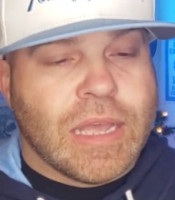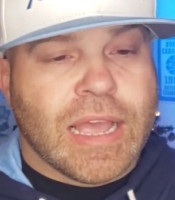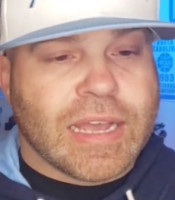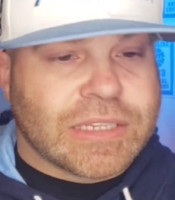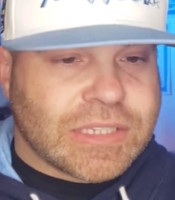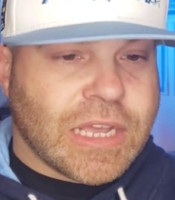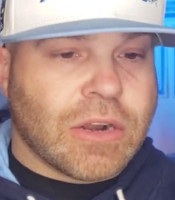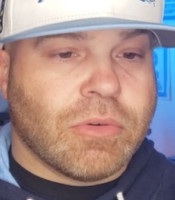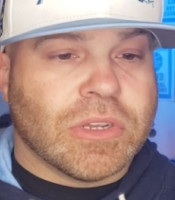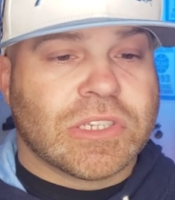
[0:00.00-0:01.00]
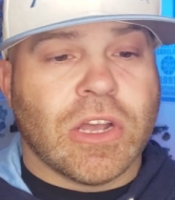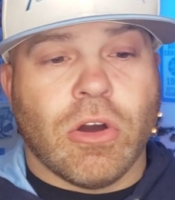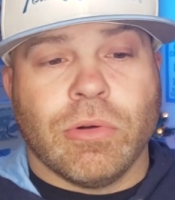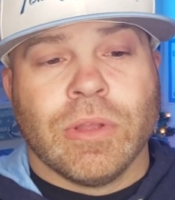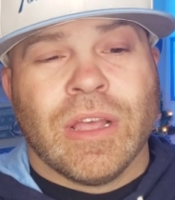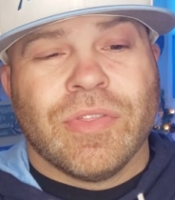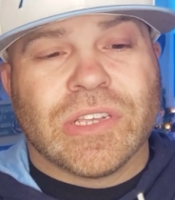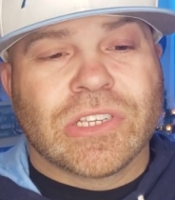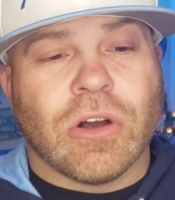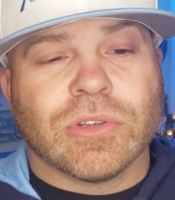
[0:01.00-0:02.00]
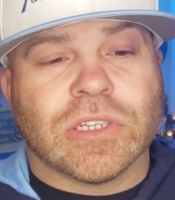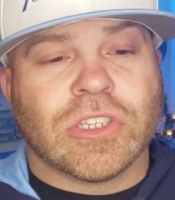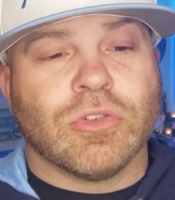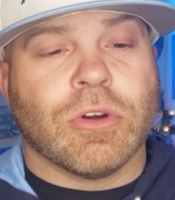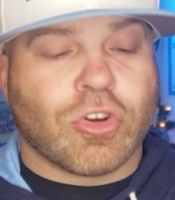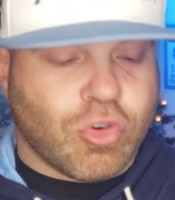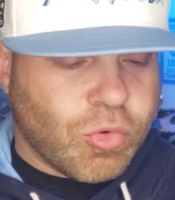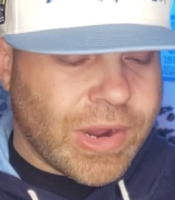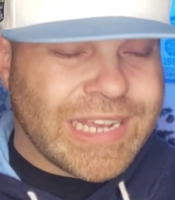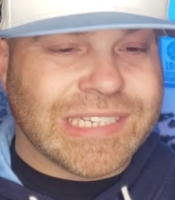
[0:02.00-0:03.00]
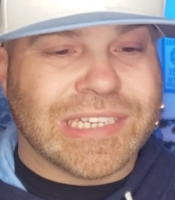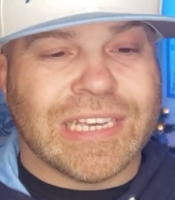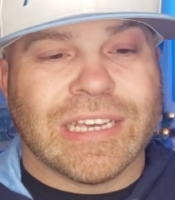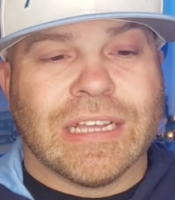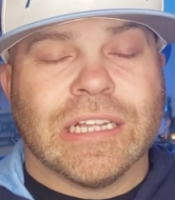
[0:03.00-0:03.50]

et cetera. So this goes into a crazy